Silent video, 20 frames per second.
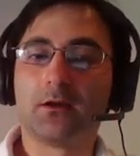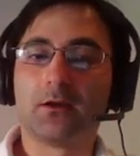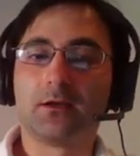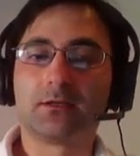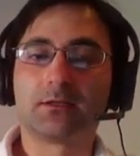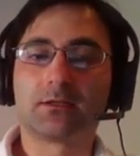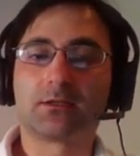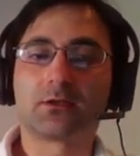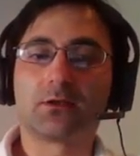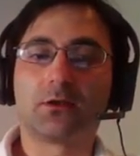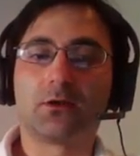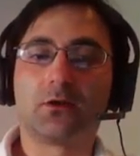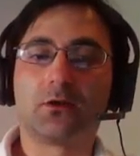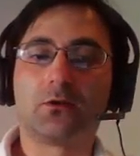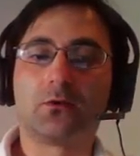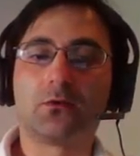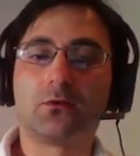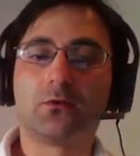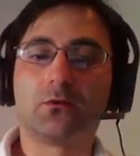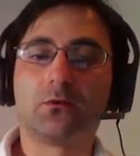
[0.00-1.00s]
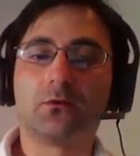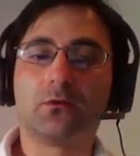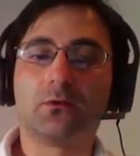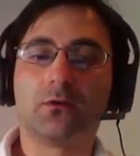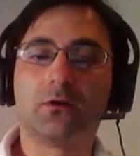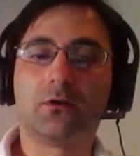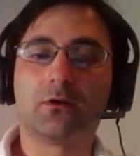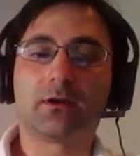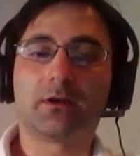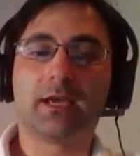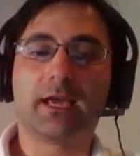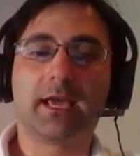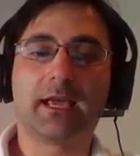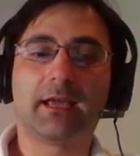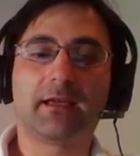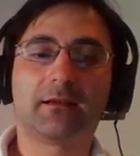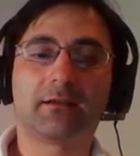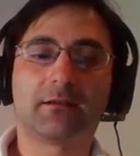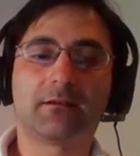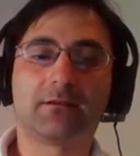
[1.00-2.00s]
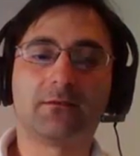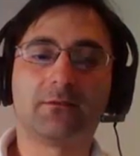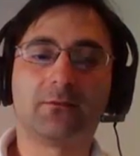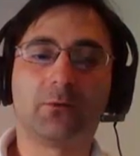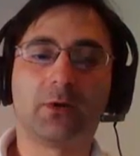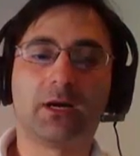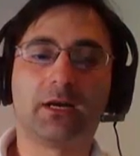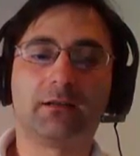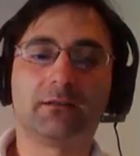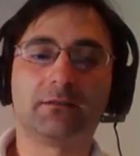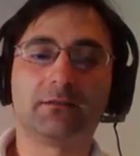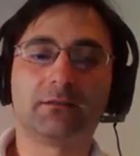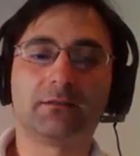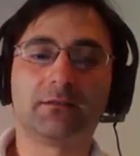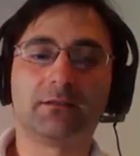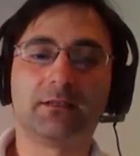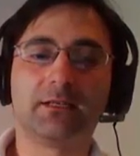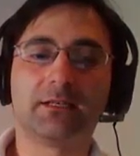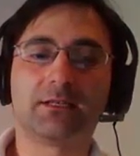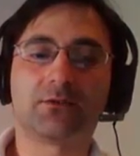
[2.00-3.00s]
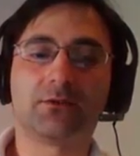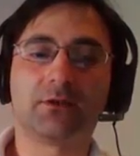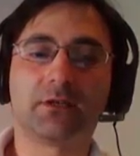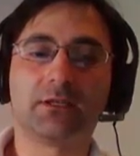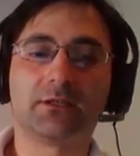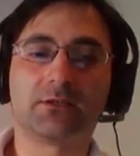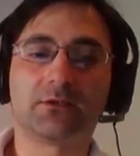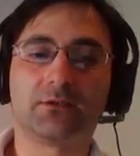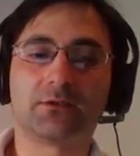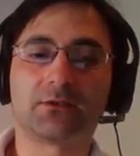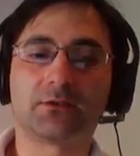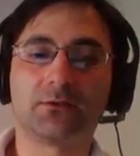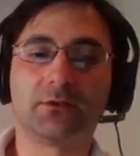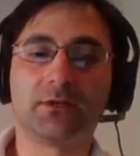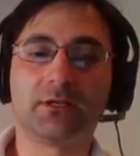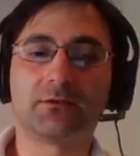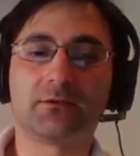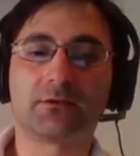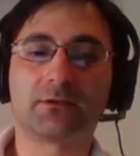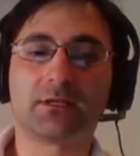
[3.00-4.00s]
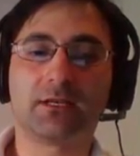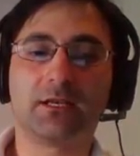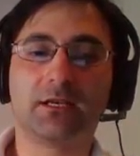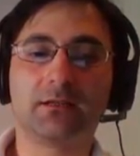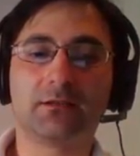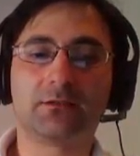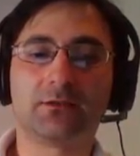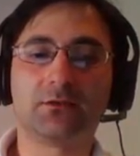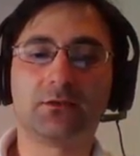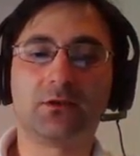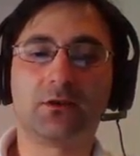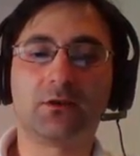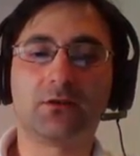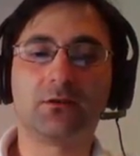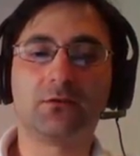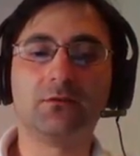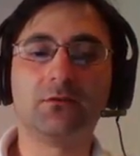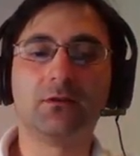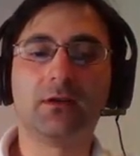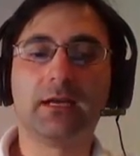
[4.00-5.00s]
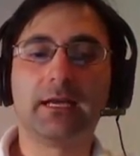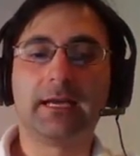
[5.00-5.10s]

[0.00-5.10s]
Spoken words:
So, okay, well, this trick is also interesting to know.